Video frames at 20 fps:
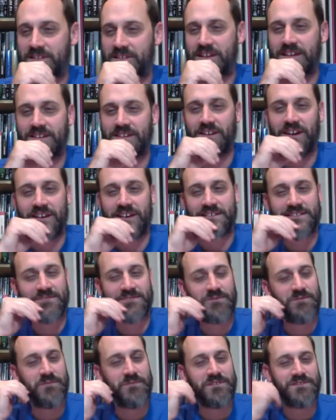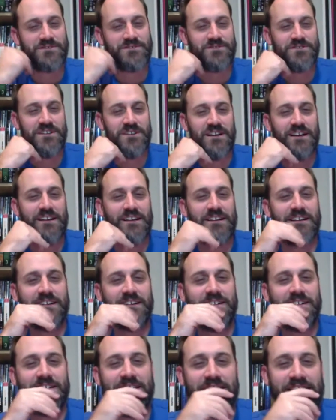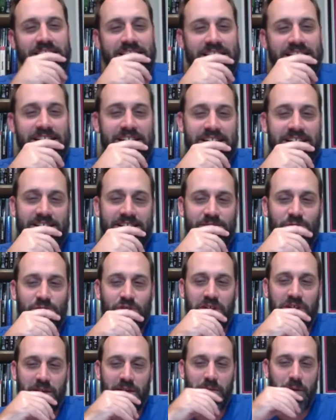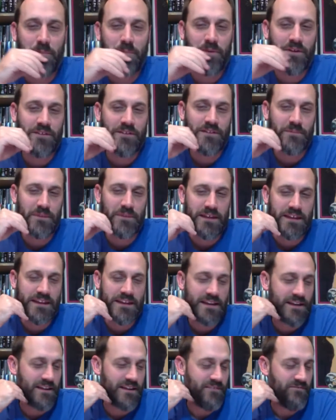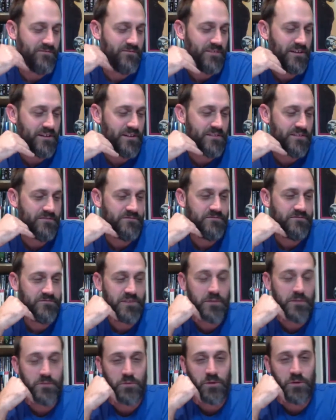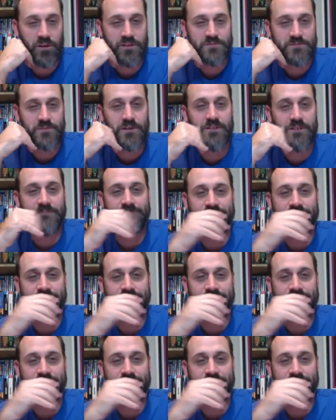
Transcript: Get Lost with Mr. John here will come up here at the beginning of February as well.